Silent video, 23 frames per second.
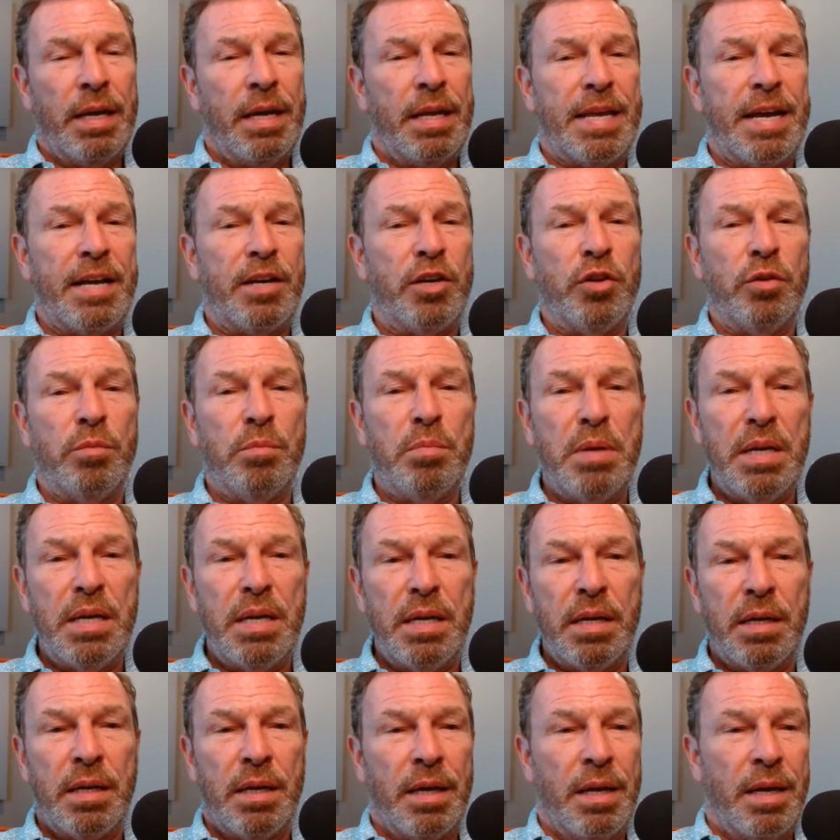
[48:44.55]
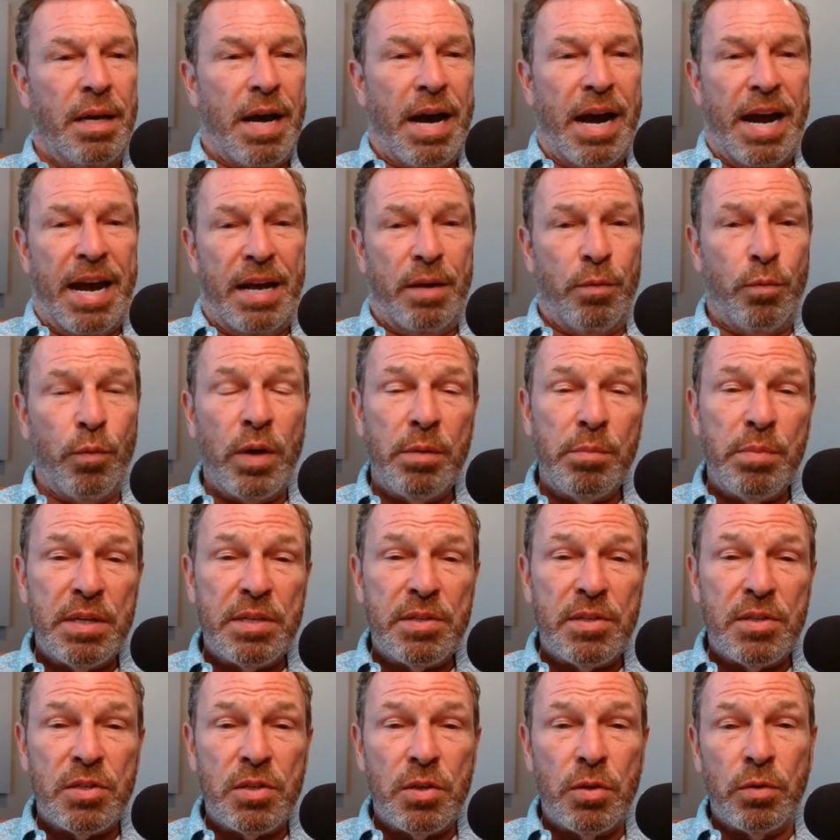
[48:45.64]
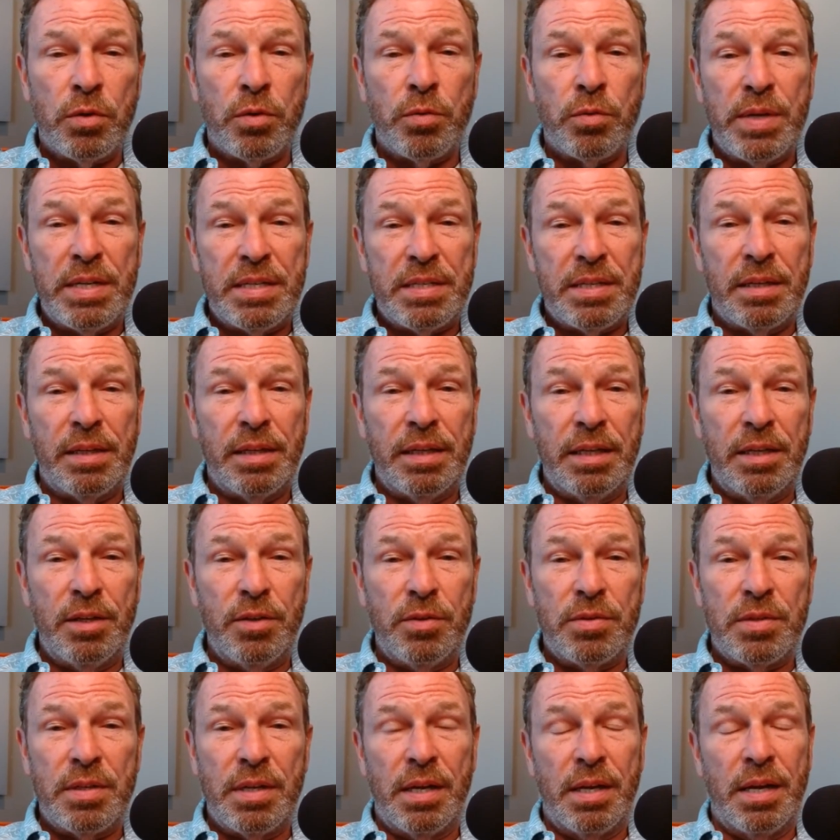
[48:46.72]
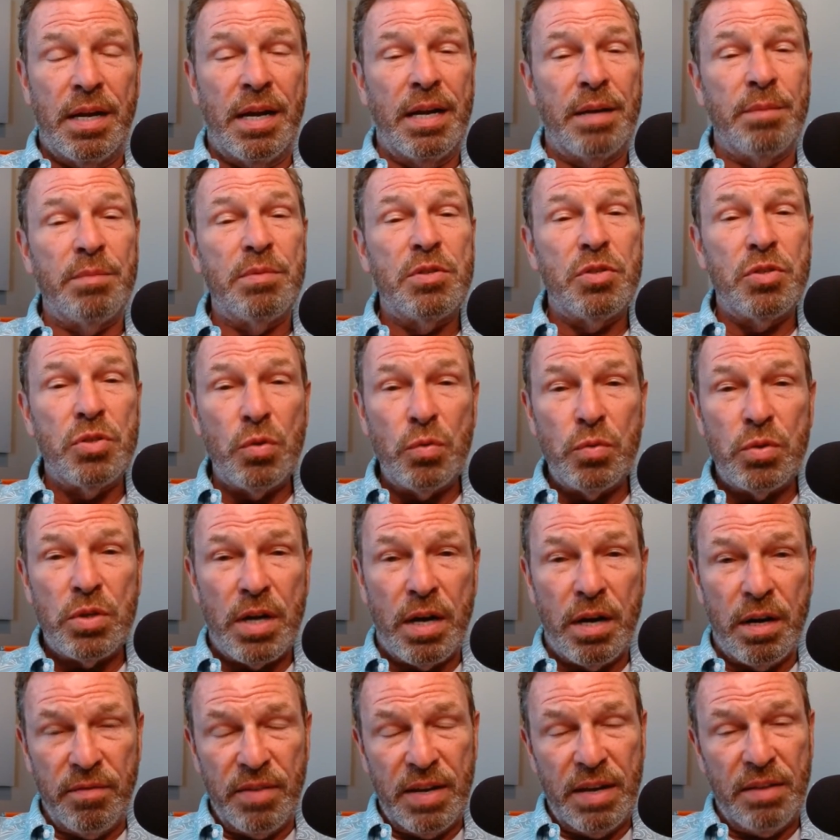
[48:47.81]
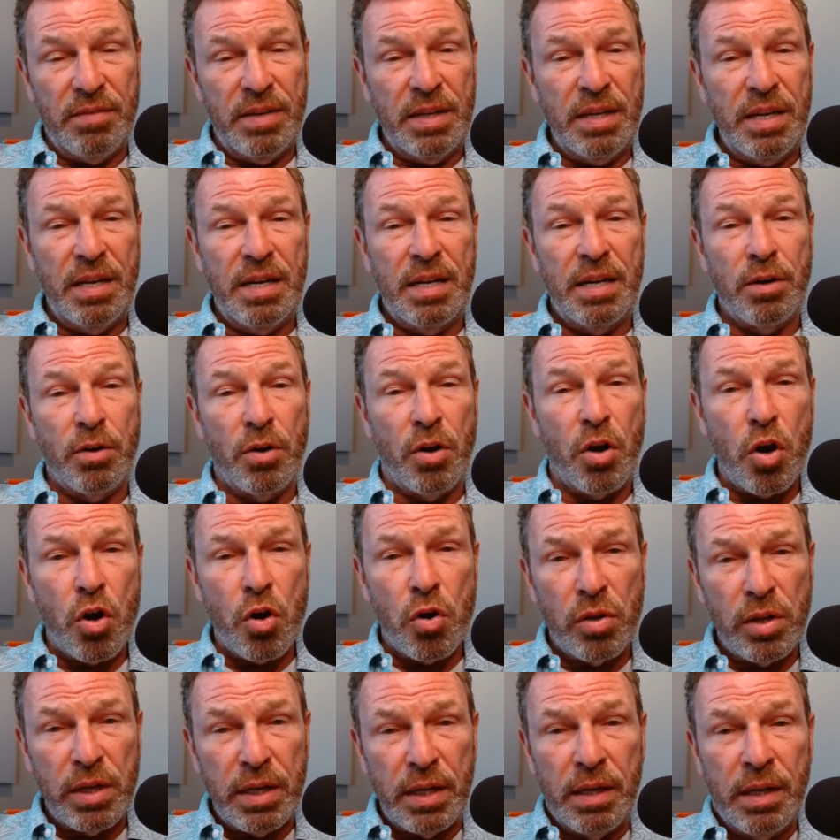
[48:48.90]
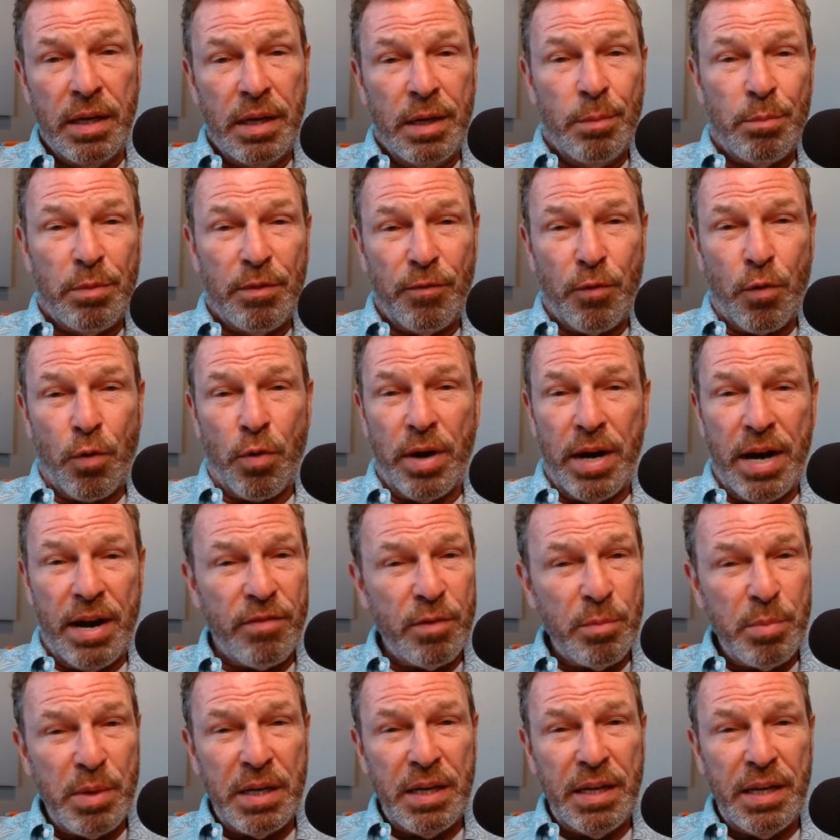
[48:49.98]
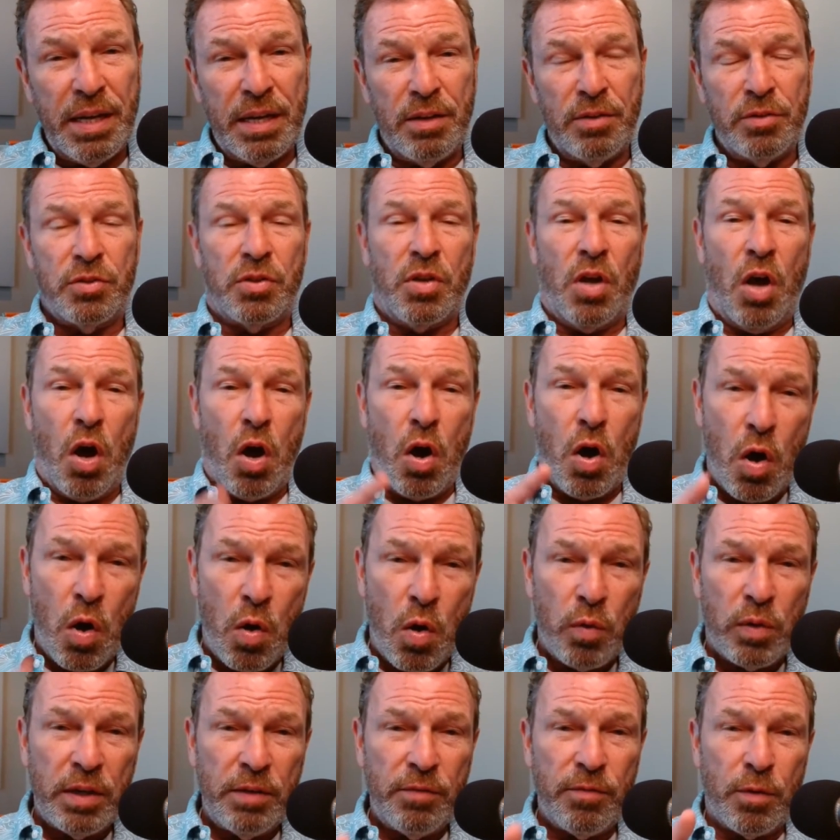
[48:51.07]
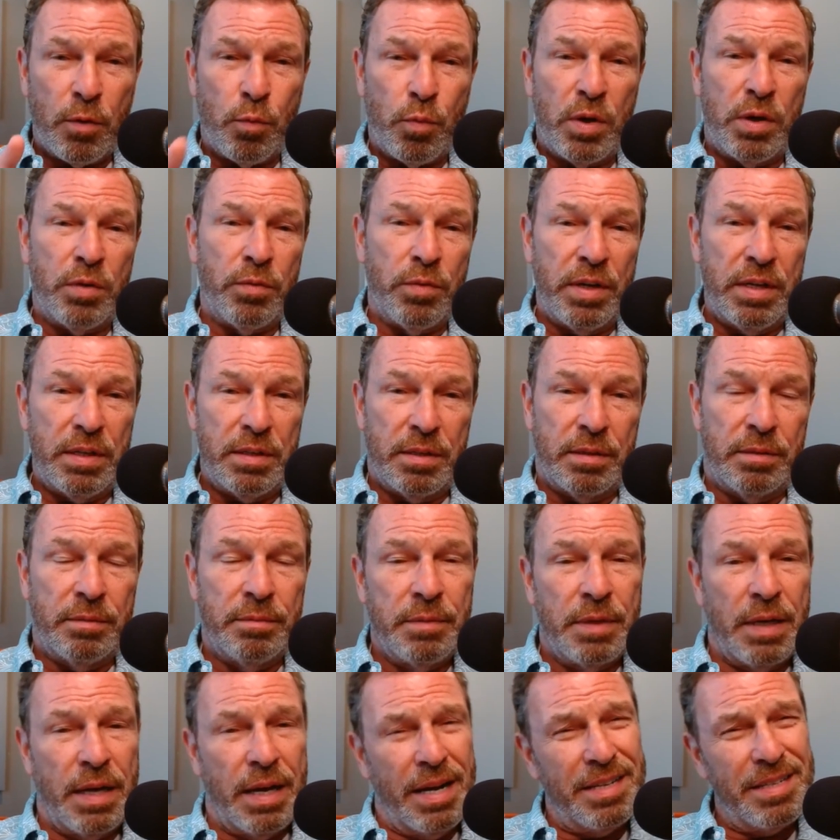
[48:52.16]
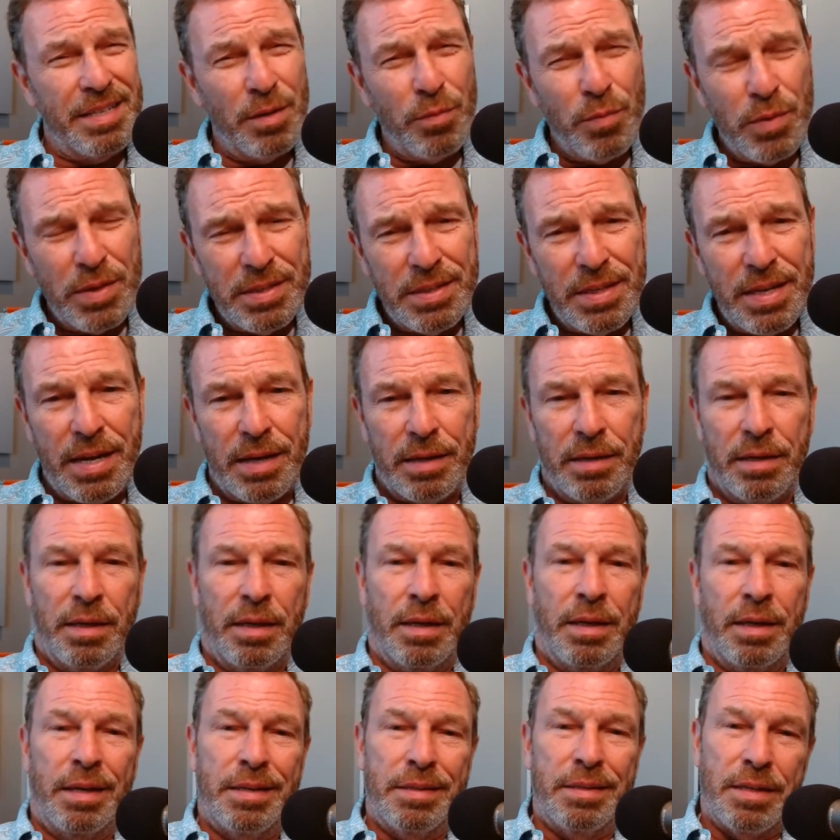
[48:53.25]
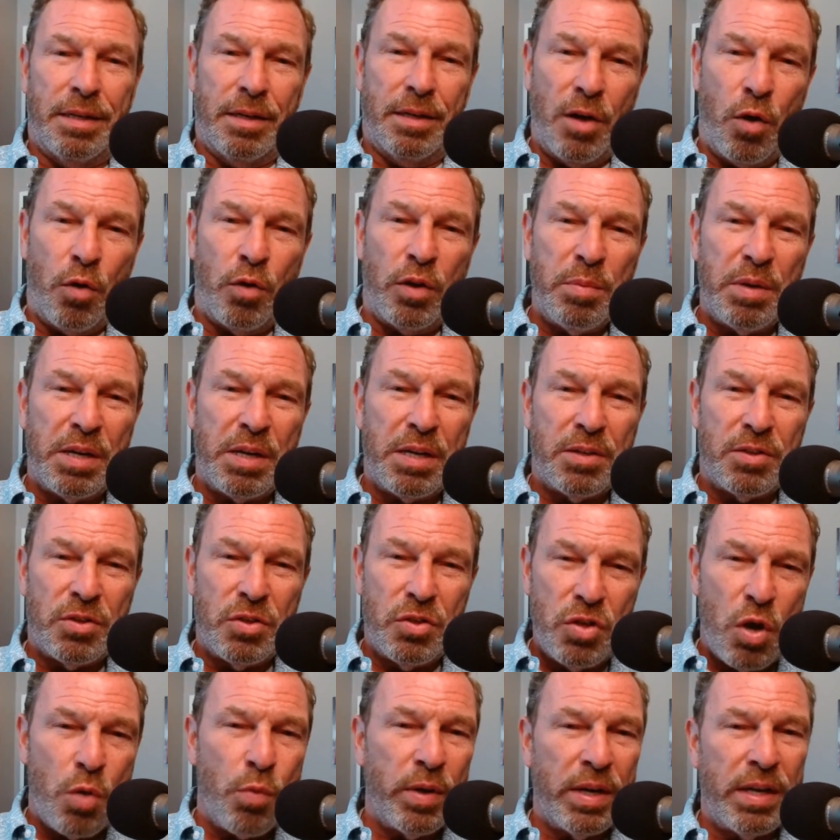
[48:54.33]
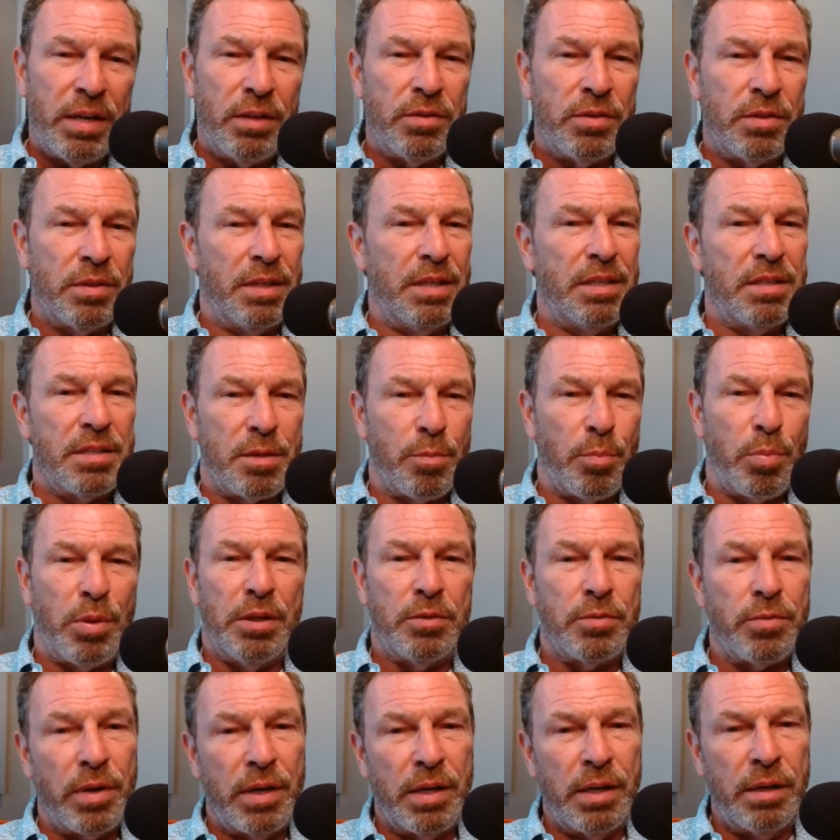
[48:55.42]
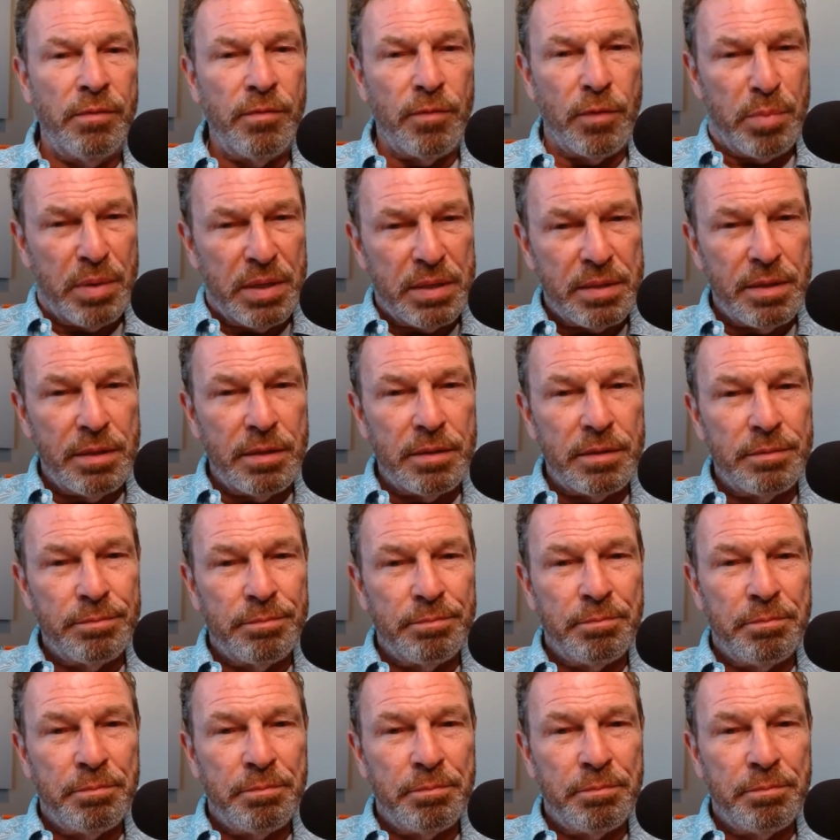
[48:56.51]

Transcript: That could be, I had one business owner recently who said, I am so tired of having to get here early before everybody else, only for one reason. And I said, what's that? He said, only because no one else gets the place ready for business.